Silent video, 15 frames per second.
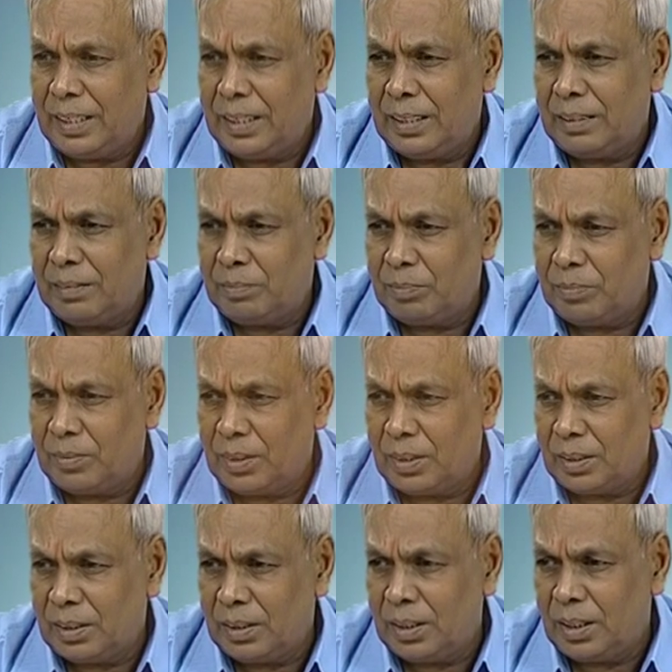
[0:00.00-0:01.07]
and
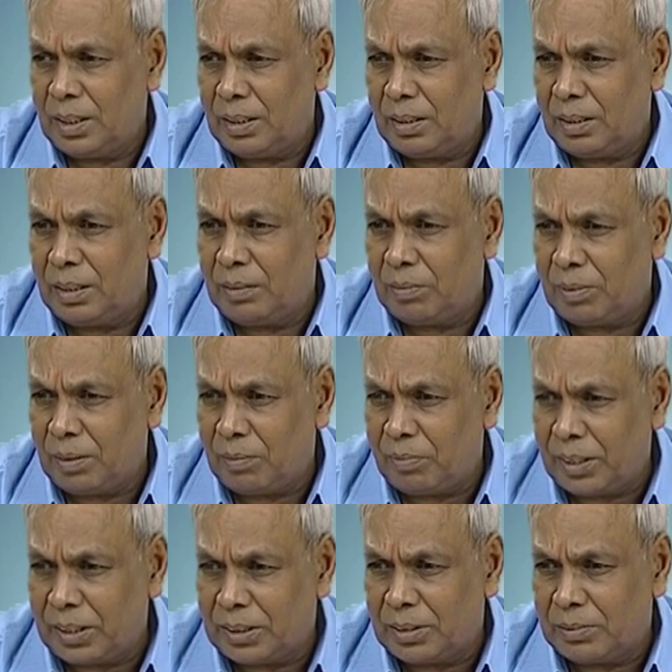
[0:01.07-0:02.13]
the different
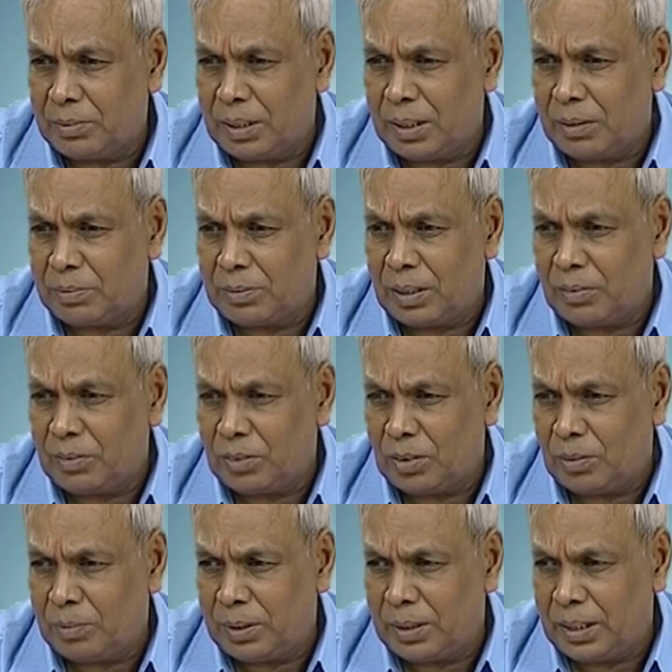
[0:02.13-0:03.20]
fraction of the naphtha which
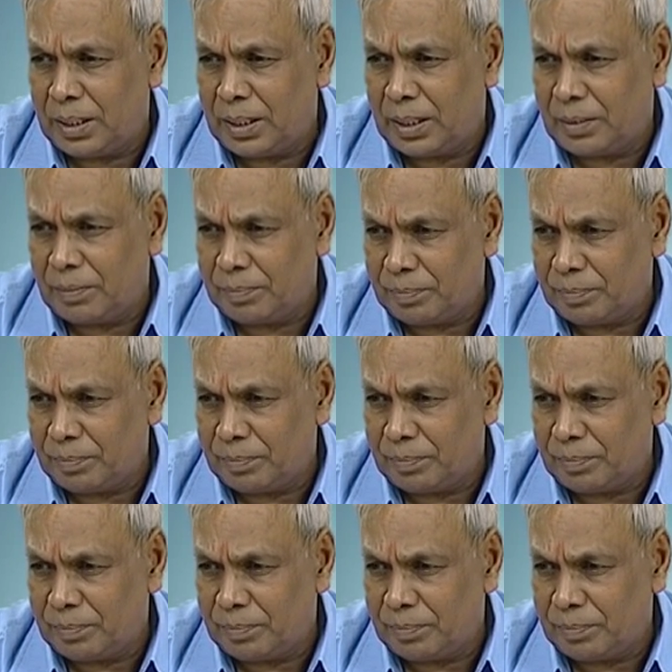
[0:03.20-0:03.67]
you will be taking.